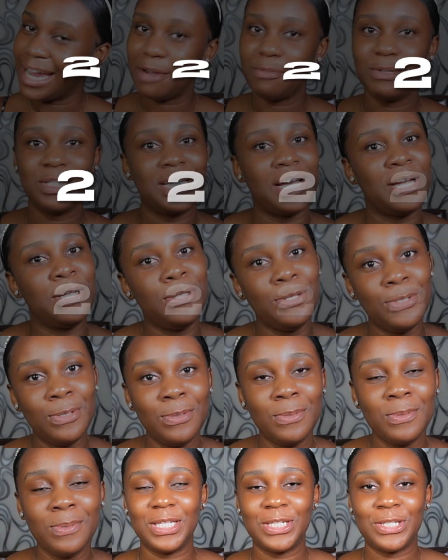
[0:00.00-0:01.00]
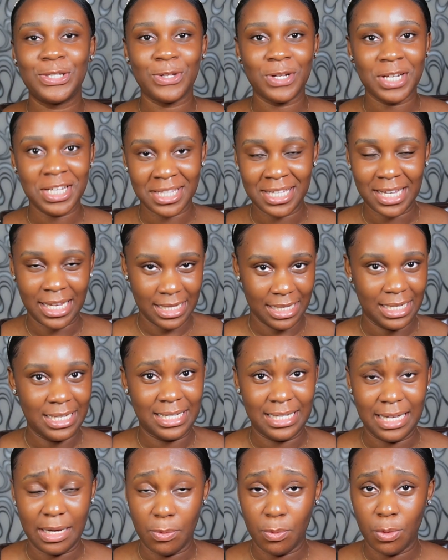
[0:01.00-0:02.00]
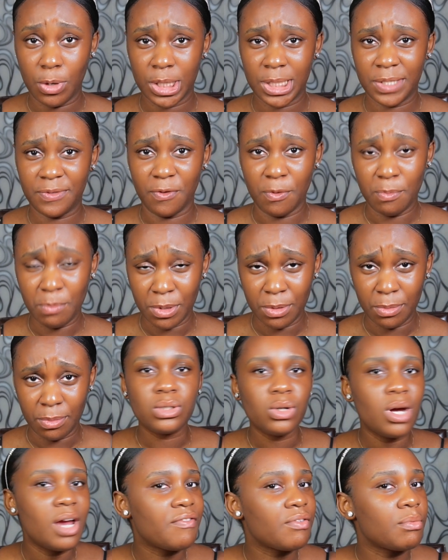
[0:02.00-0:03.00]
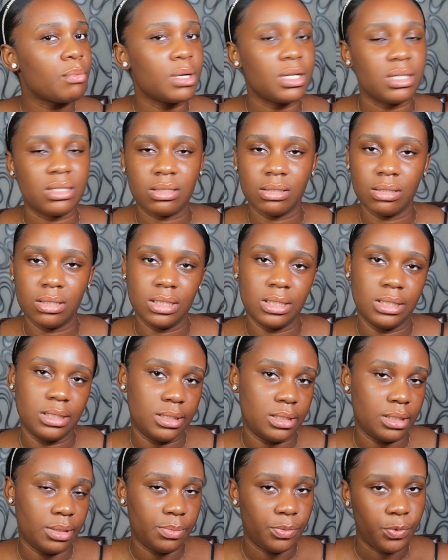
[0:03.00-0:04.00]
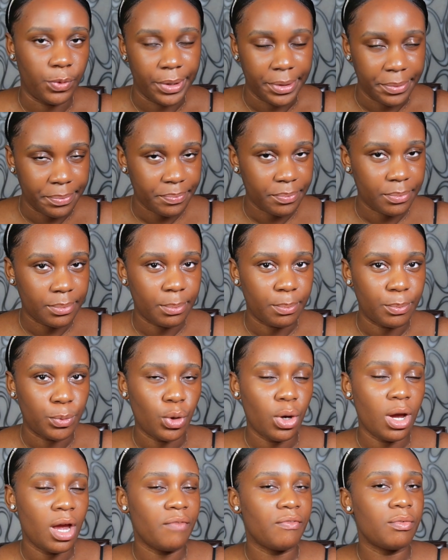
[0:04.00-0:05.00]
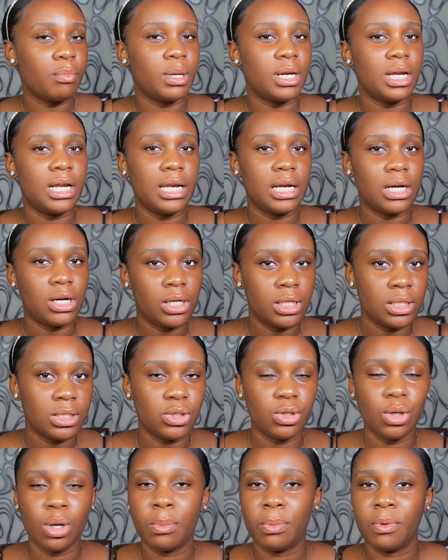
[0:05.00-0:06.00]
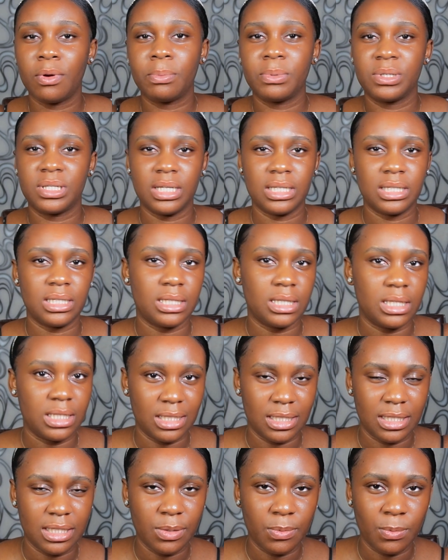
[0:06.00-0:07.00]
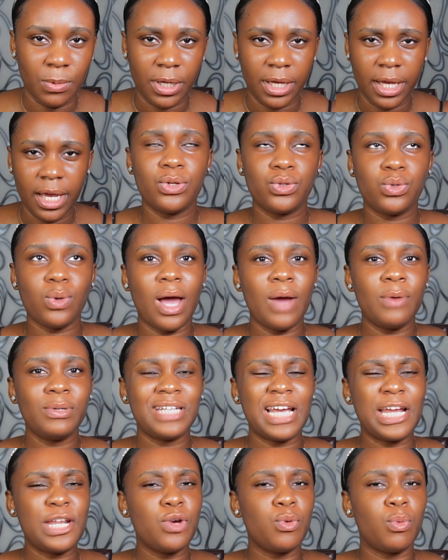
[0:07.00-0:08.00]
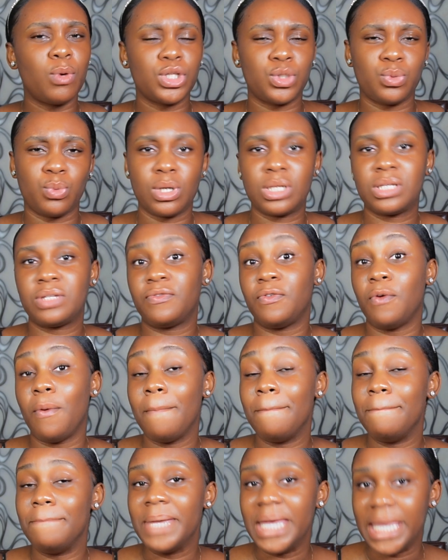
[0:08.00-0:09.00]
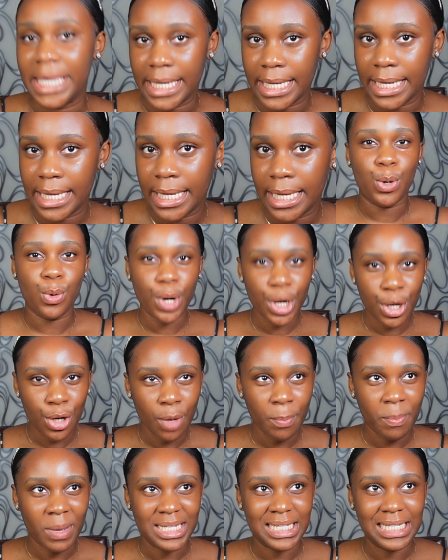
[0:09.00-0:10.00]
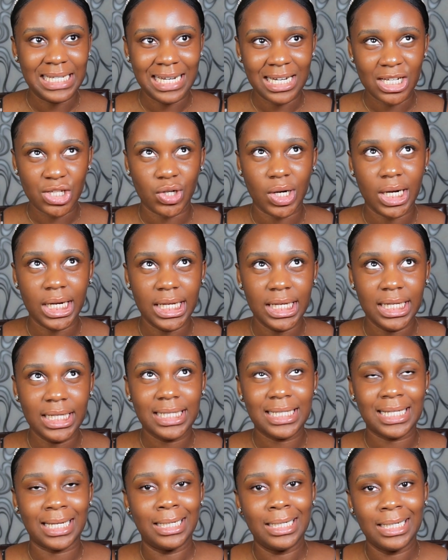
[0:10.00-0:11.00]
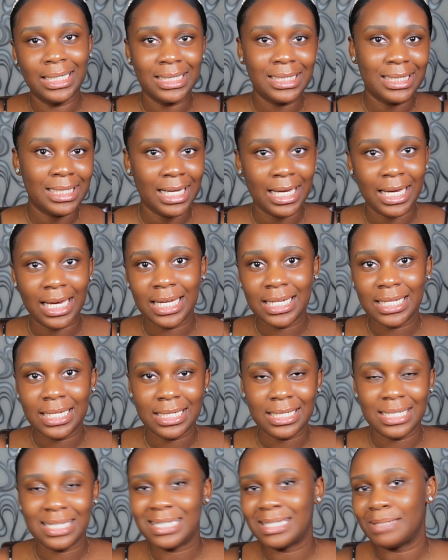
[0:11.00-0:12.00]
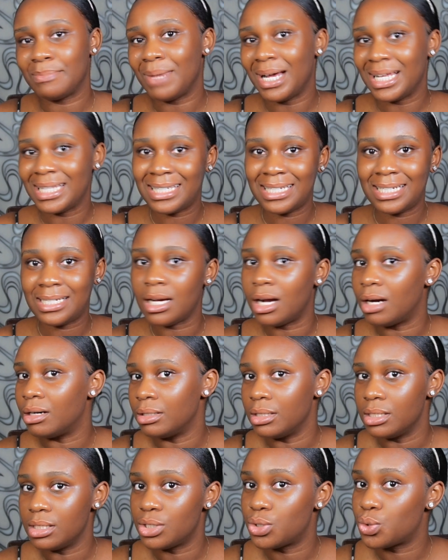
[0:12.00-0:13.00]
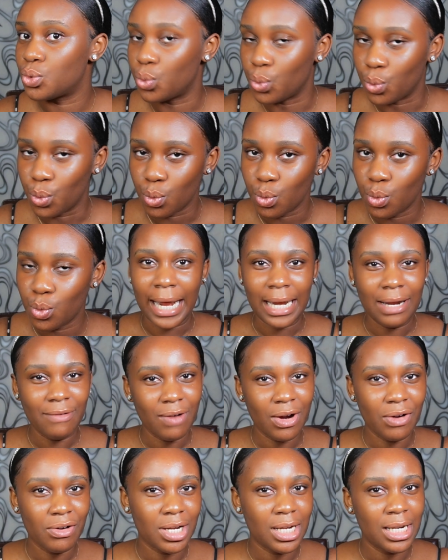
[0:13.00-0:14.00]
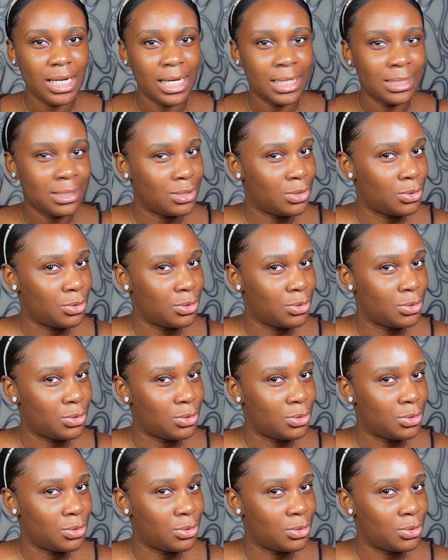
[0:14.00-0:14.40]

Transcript: I wish I knew the study techniques that works for me. It's not everybody studies the same way. Not everybody learns, not everybody processes things the same way. So I wish I knew what worked for me. Growing up as a naturally talented, smart child in school, I never really learned